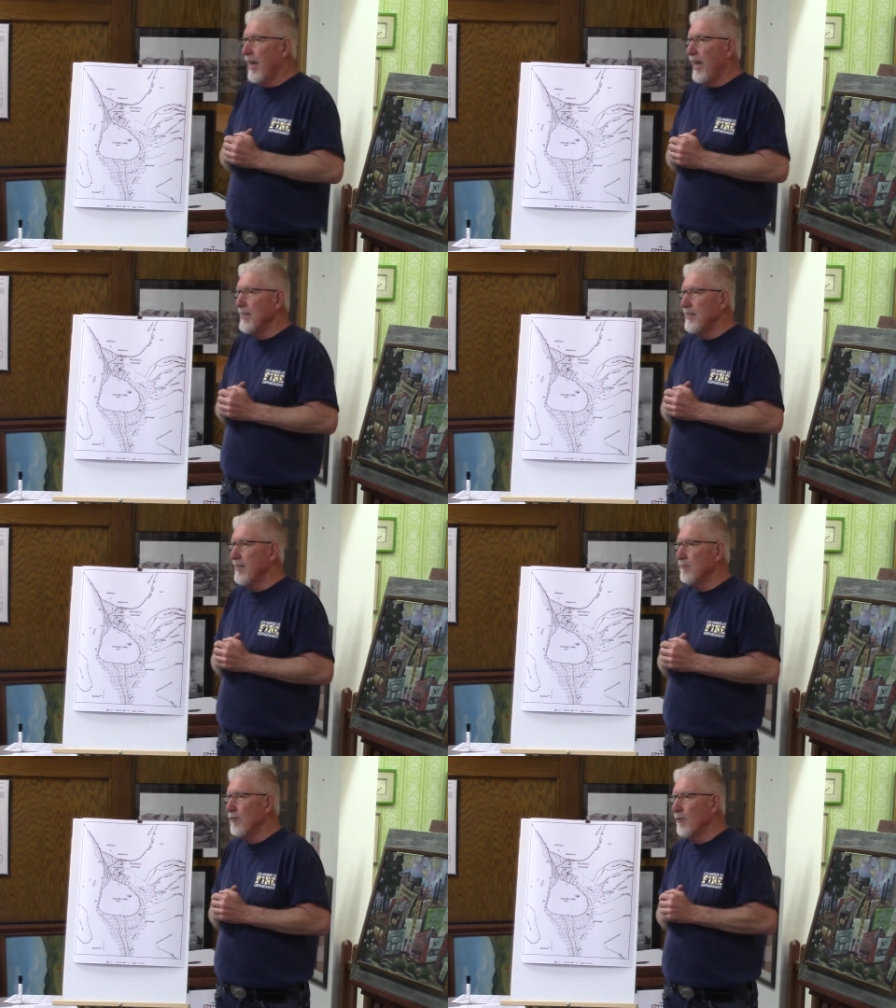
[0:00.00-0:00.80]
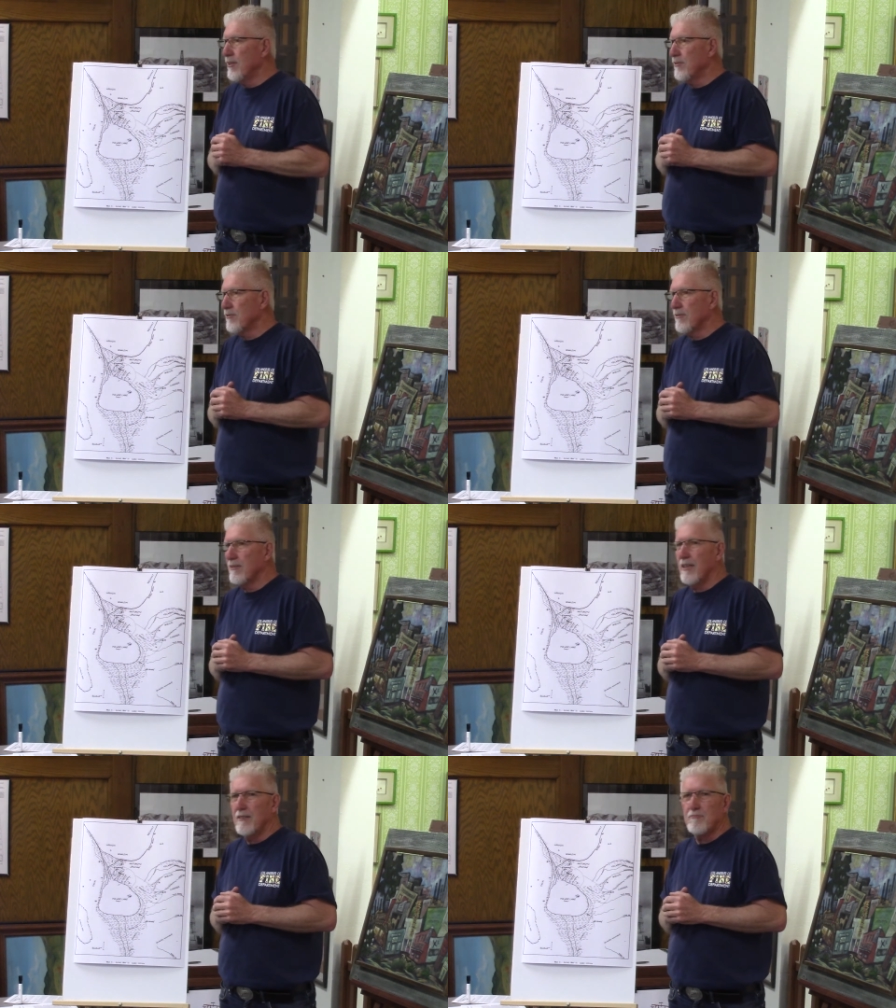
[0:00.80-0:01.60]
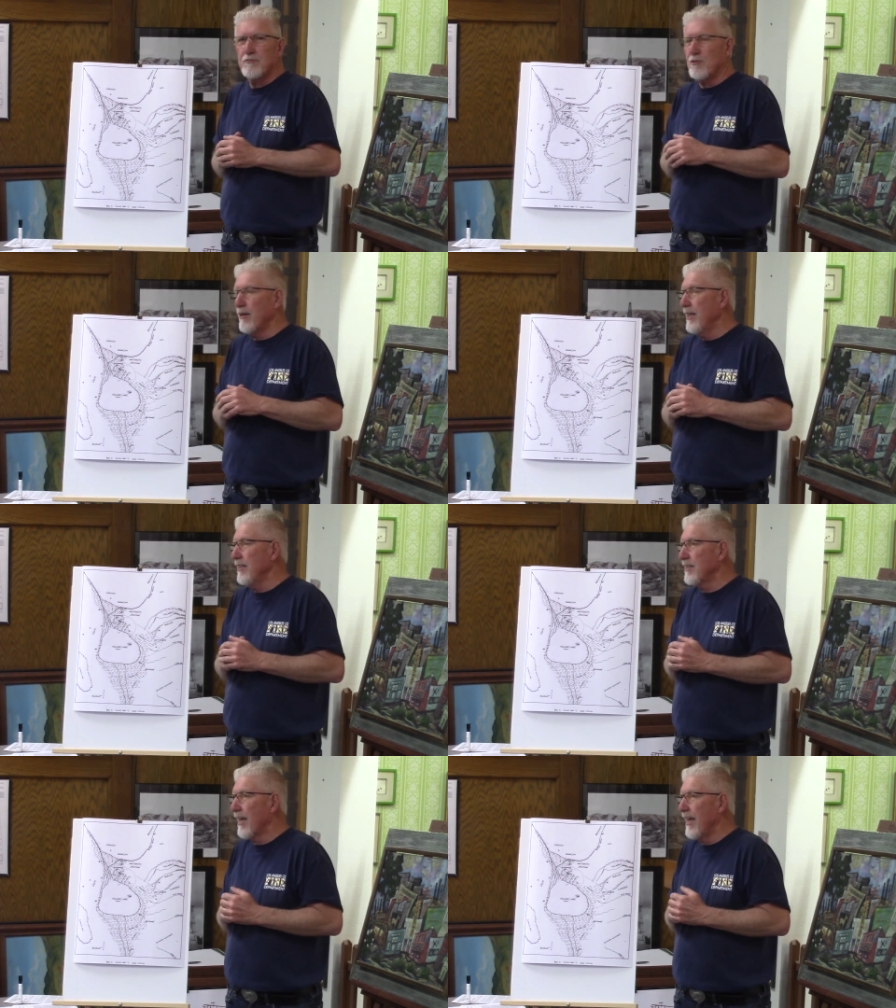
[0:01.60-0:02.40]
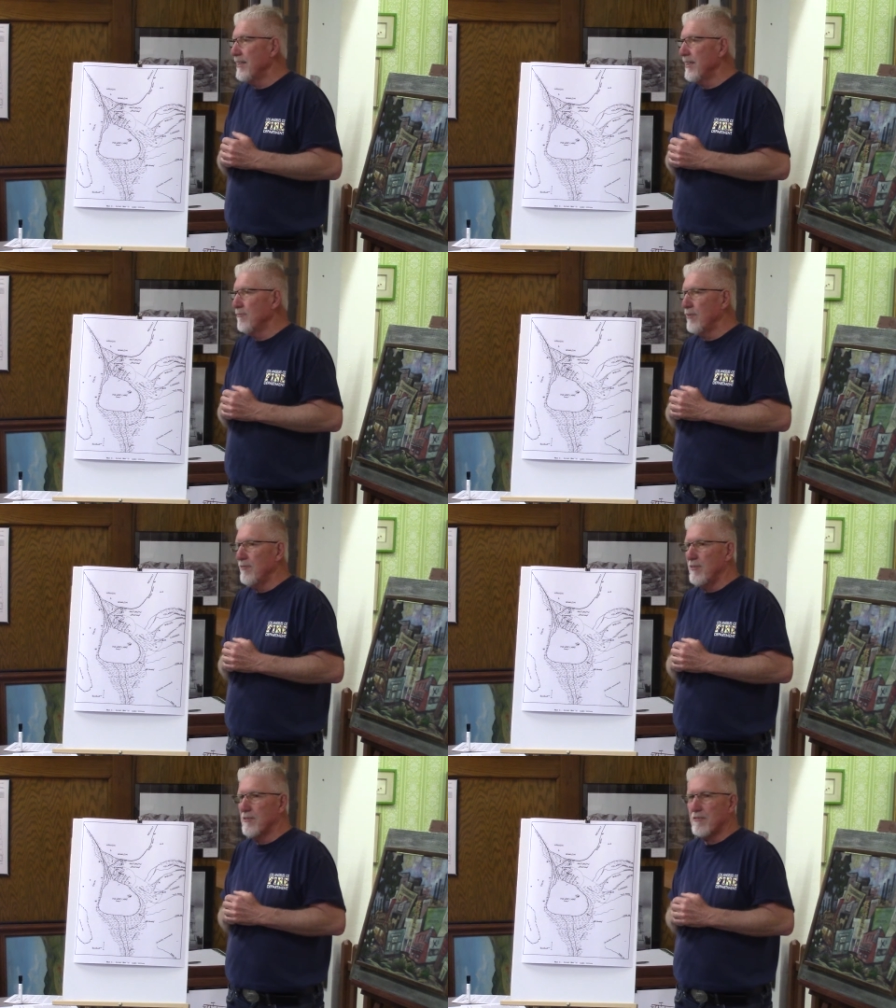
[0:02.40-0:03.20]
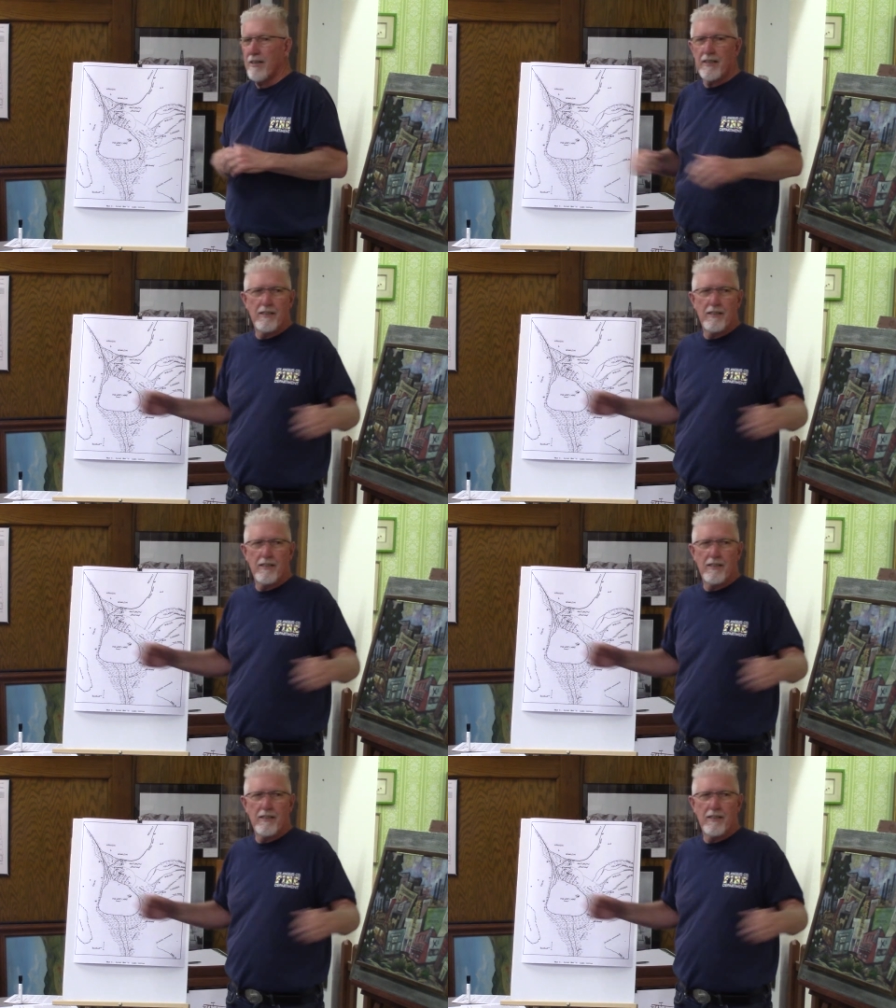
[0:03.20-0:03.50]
1843 to 1853.